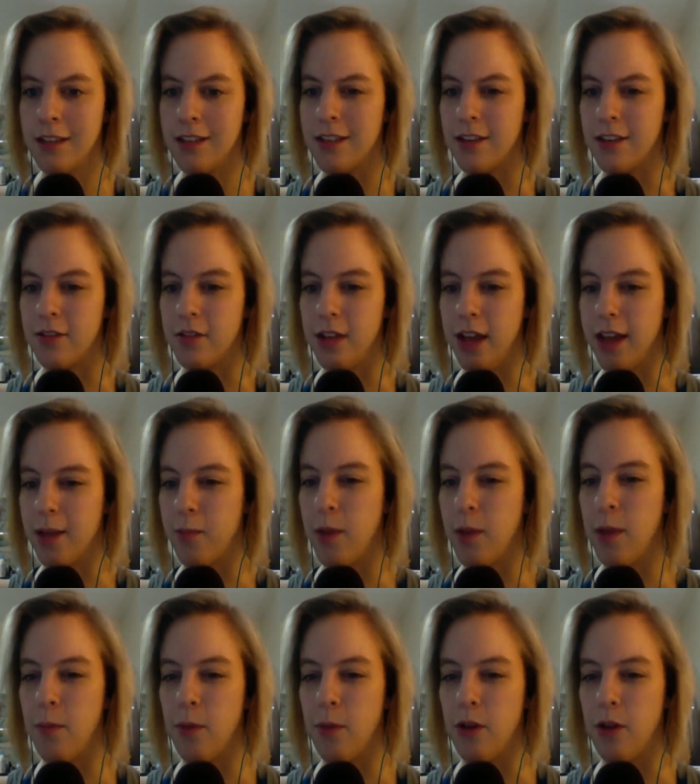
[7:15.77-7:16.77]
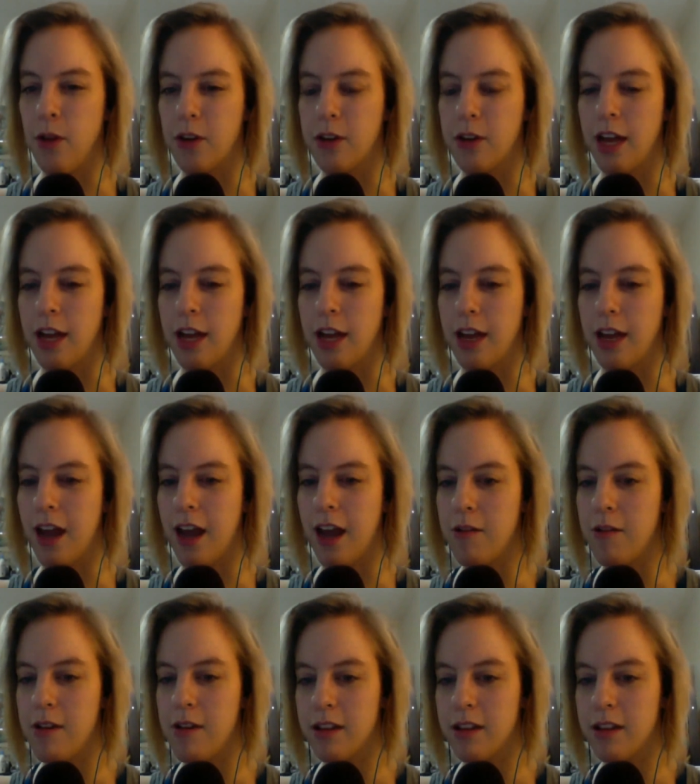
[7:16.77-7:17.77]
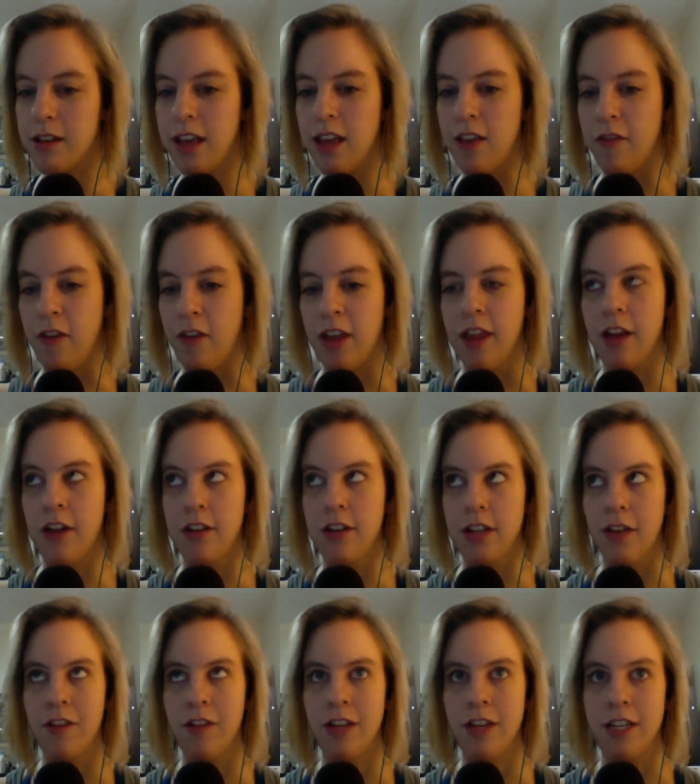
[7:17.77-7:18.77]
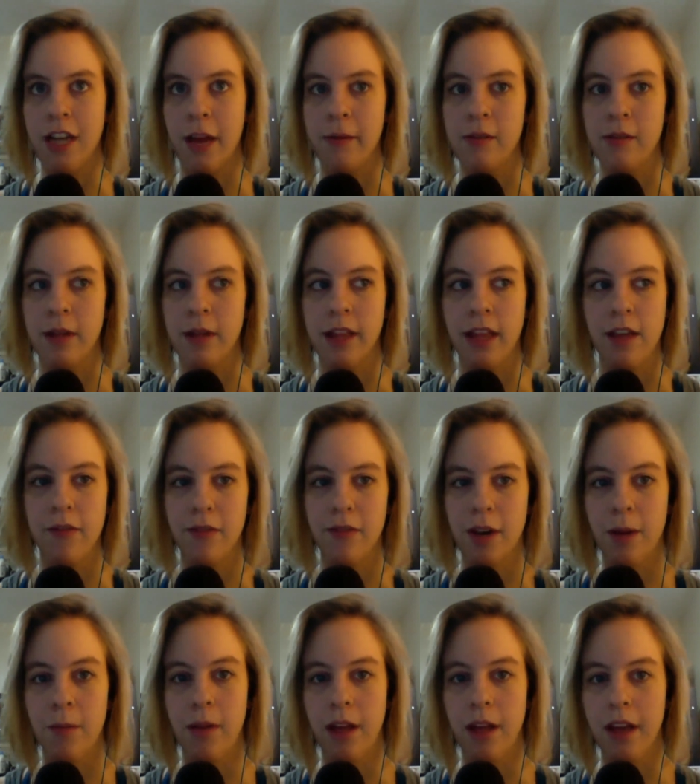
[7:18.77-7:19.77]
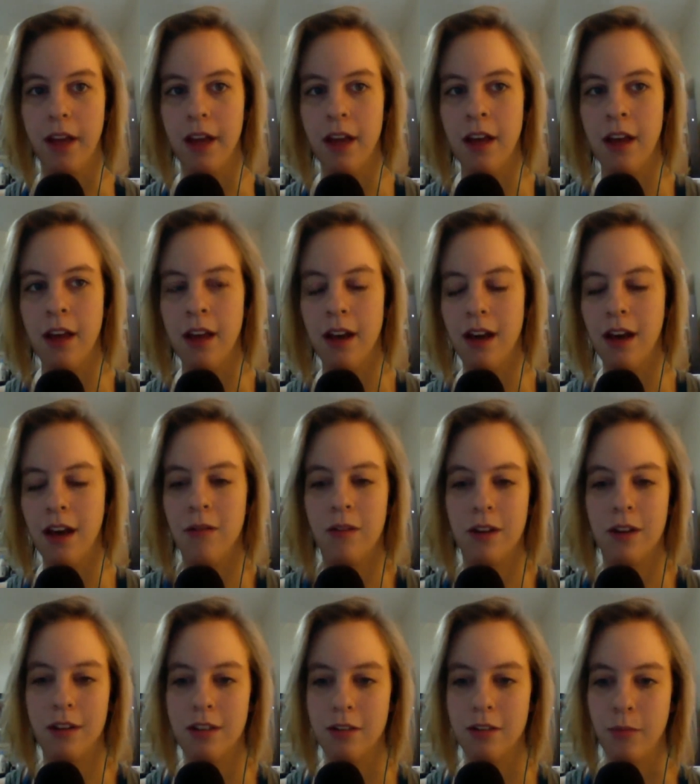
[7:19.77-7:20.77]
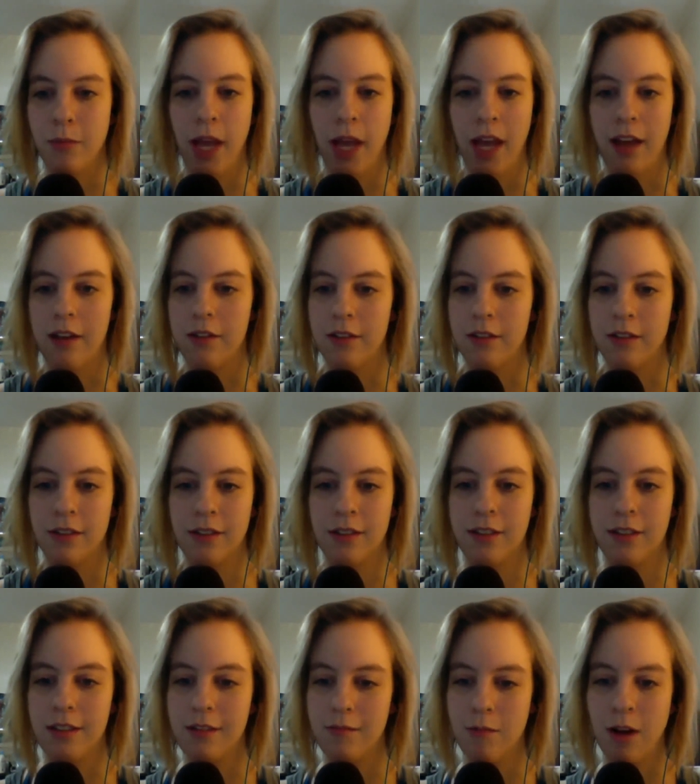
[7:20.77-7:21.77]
So like people are like, I want to leave. And there are definitely times in my life when I'm like, I don't want to do panels.